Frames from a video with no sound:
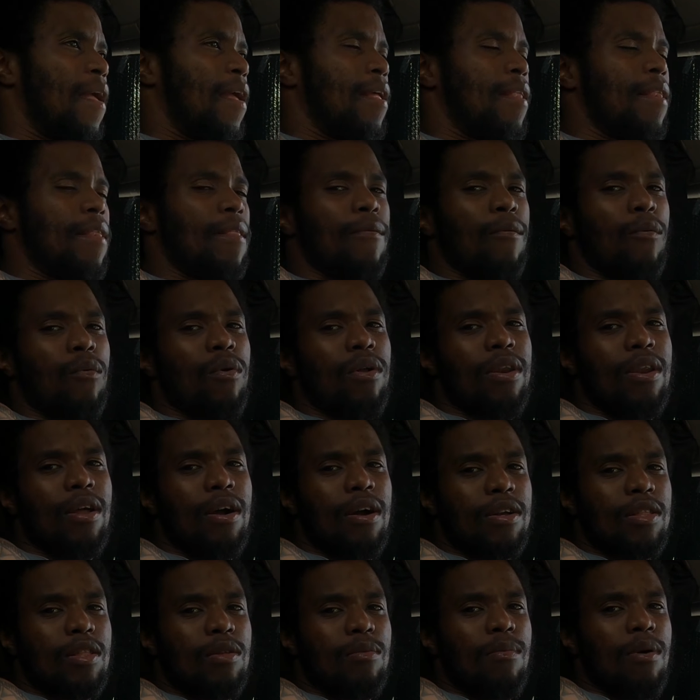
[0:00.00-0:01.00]
And one
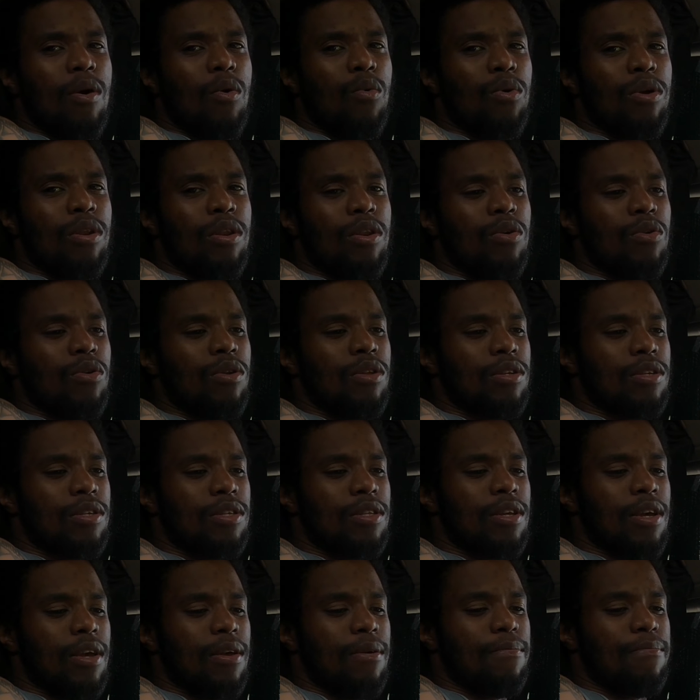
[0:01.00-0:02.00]
knocked on my window
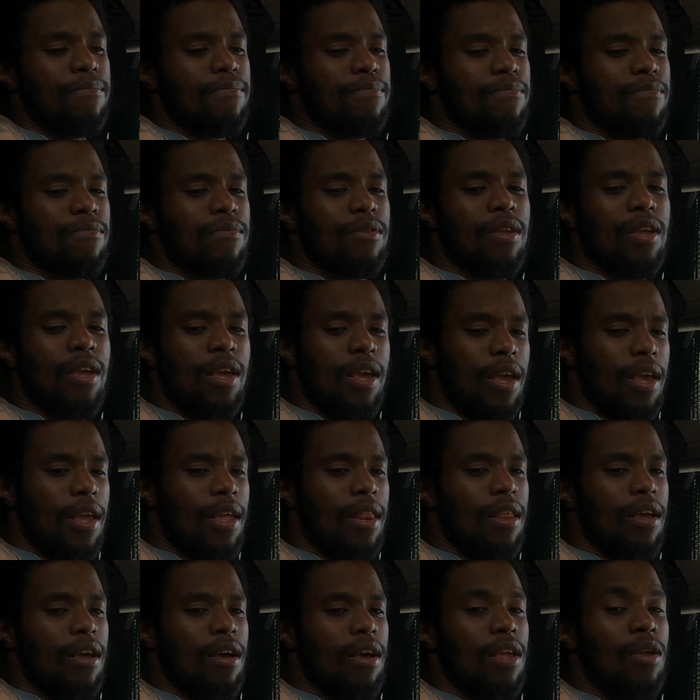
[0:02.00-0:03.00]
this time,
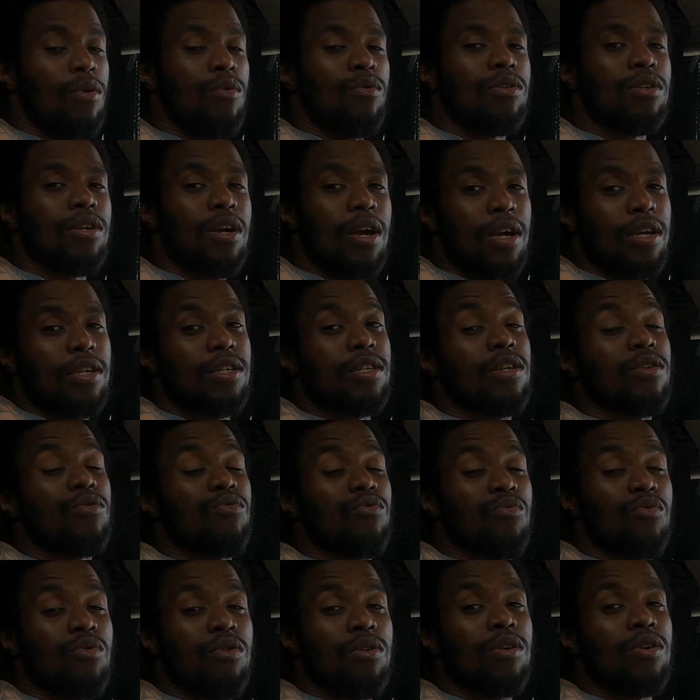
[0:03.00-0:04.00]
and uh, he was actually
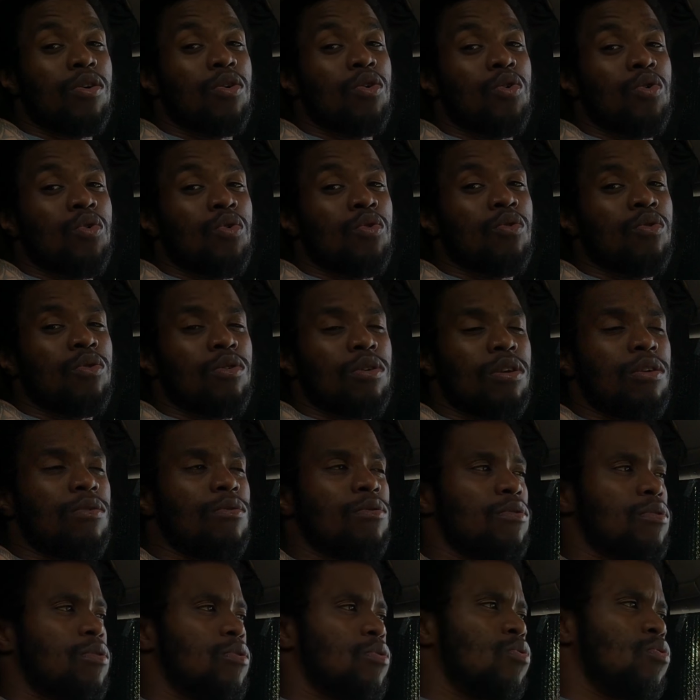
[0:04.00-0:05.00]
real cool. He
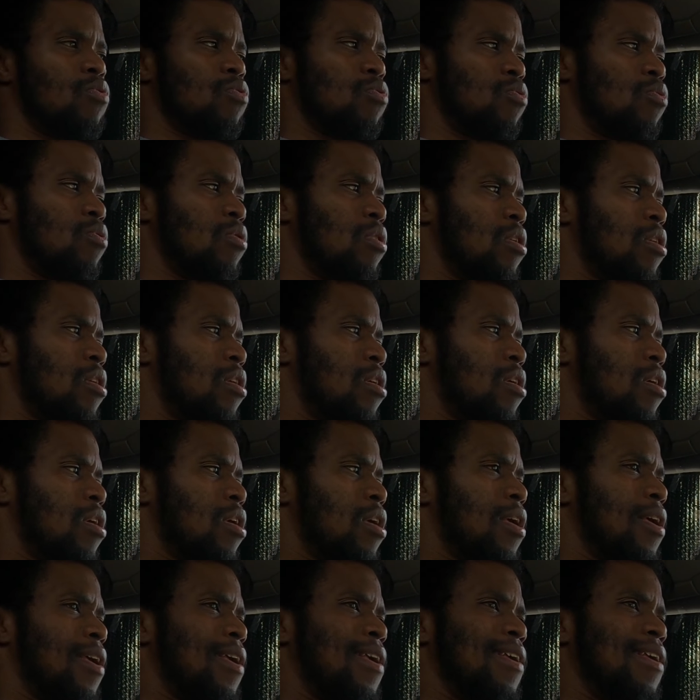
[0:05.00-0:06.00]
was cool.
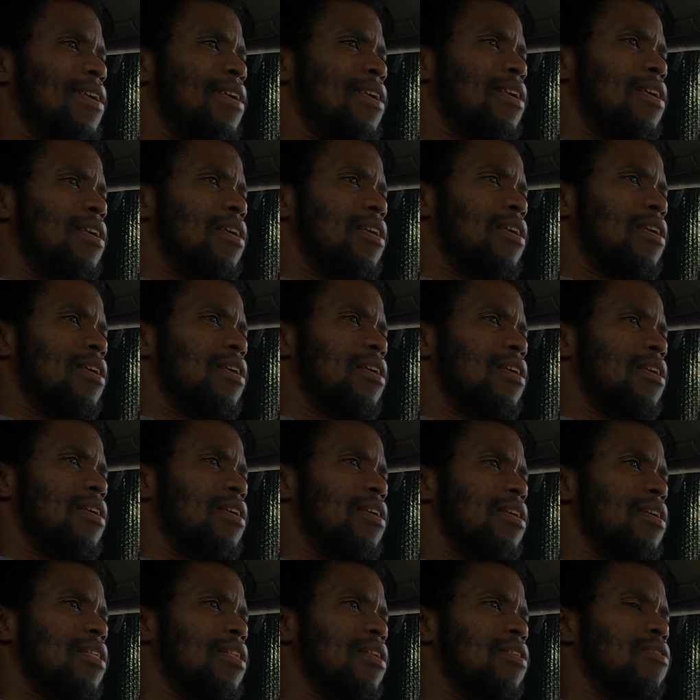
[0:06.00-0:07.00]
He
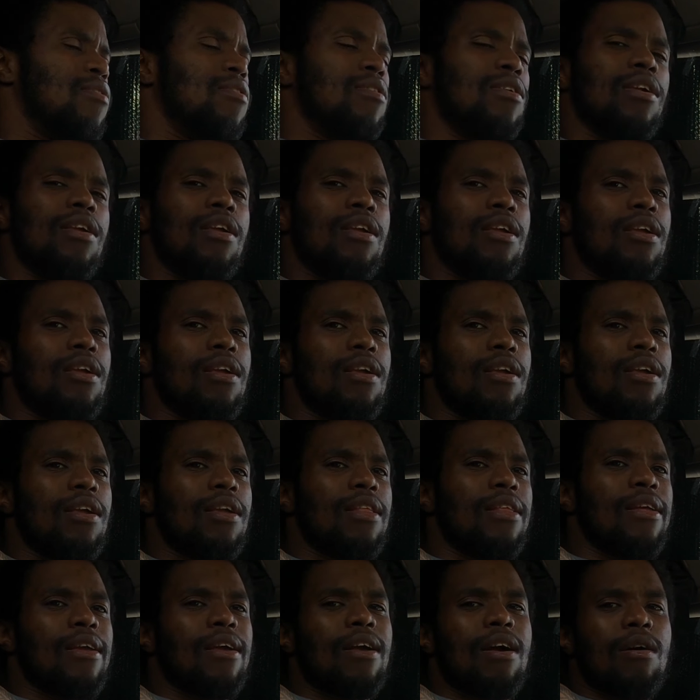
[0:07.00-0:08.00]
he didn't
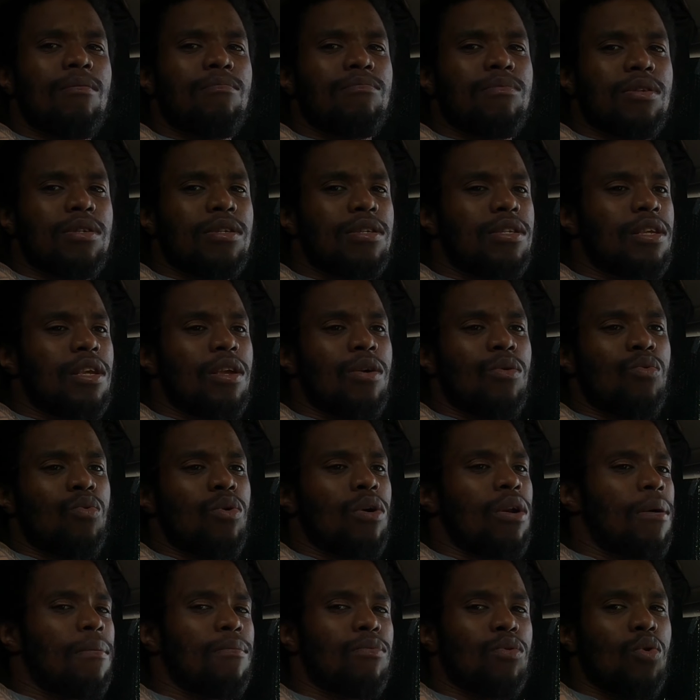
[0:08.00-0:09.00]
he didn't come to see
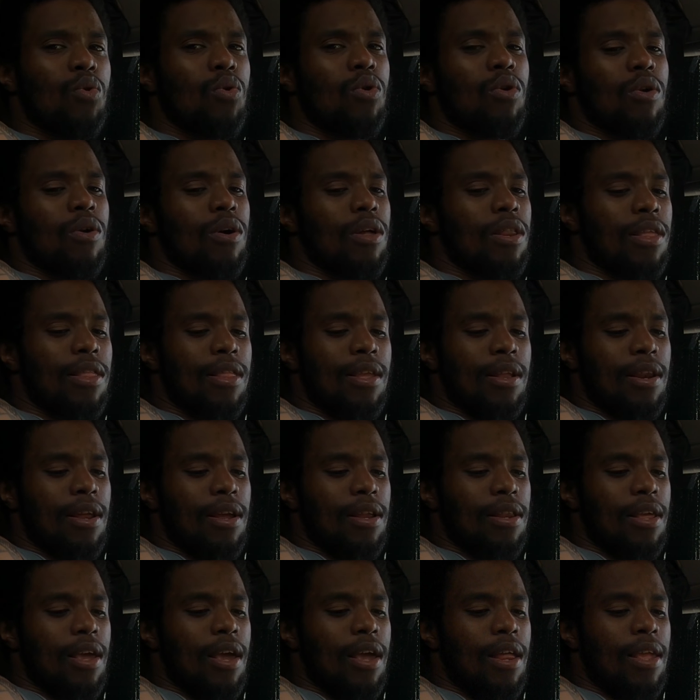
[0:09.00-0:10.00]
what I'm doing or anything
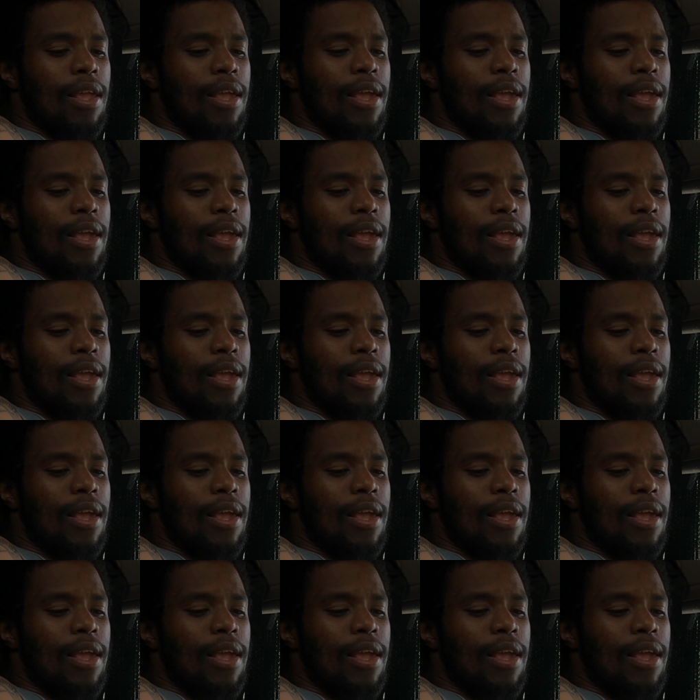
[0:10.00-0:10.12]
like that.